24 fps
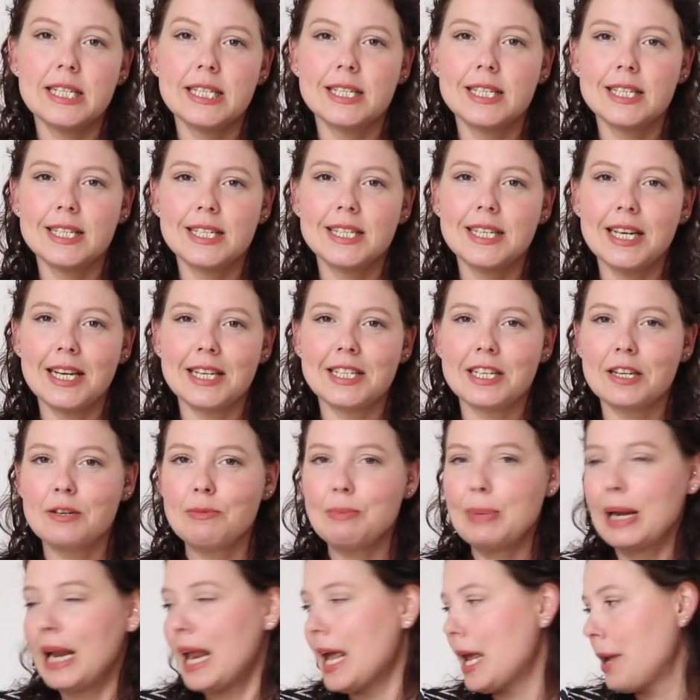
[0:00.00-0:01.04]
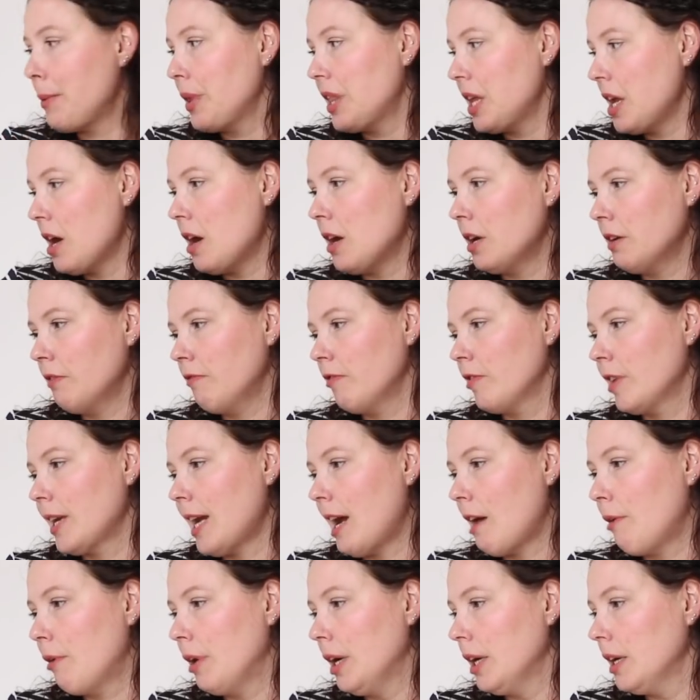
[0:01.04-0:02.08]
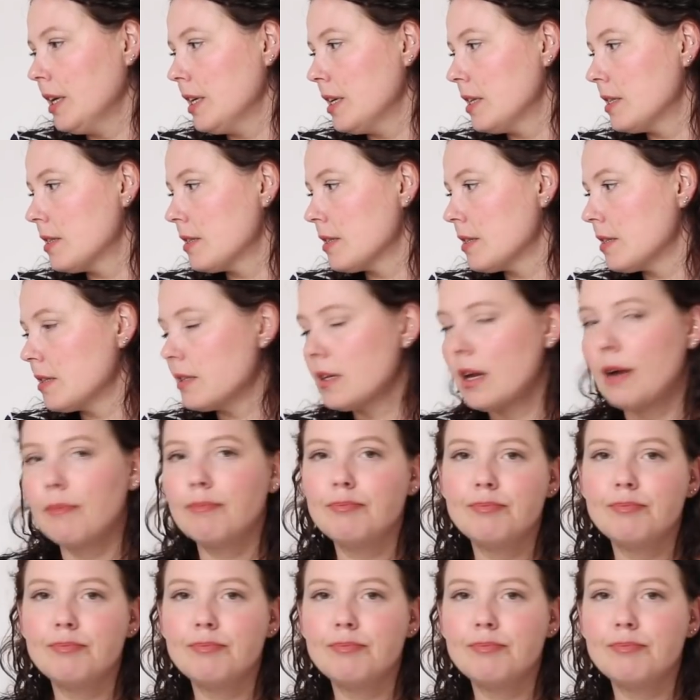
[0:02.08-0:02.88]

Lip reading: sit and play with yarn for an hour is